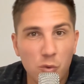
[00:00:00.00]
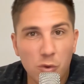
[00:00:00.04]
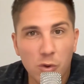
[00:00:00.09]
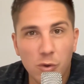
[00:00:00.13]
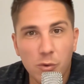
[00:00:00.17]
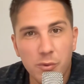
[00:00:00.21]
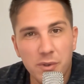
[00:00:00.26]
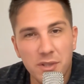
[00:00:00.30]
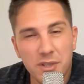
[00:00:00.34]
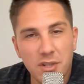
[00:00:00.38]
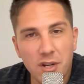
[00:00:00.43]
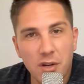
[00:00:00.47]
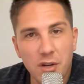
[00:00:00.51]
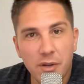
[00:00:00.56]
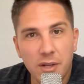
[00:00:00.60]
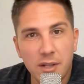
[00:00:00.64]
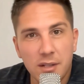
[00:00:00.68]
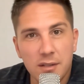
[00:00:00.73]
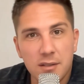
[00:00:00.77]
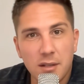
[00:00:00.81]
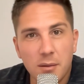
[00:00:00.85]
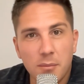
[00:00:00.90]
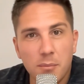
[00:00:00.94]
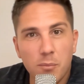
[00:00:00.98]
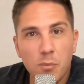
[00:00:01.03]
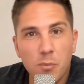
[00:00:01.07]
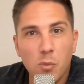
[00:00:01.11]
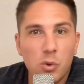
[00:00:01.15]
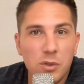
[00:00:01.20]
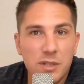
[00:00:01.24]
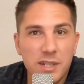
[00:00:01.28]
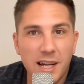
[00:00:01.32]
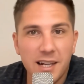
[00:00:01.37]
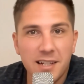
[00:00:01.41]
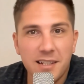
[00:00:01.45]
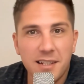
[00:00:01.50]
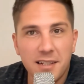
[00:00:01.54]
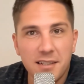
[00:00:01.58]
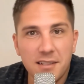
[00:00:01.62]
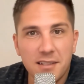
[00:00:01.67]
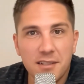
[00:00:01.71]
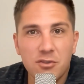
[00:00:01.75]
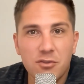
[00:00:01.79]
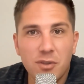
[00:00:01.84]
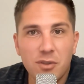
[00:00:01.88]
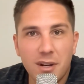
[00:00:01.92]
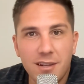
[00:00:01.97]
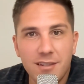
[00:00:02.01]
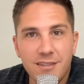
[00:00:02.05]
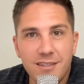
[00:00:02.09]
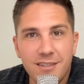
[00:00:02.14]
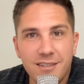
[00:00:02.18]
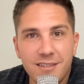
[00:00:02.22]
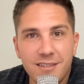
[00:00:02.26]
We'll be sharing some more tactics and strategies.